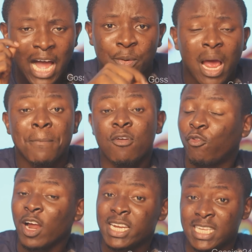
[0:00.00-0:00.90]
I shall
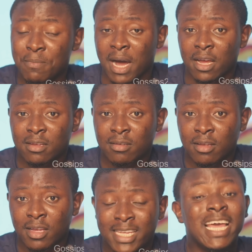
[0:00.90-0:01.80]
before December.
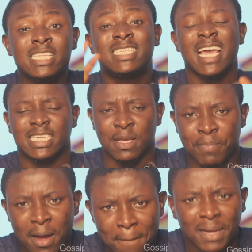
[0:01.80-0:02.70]
Yeah, and see, I
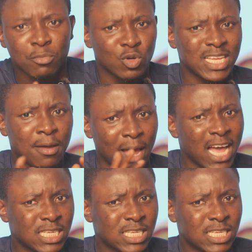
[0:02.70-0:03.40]
said, but who said,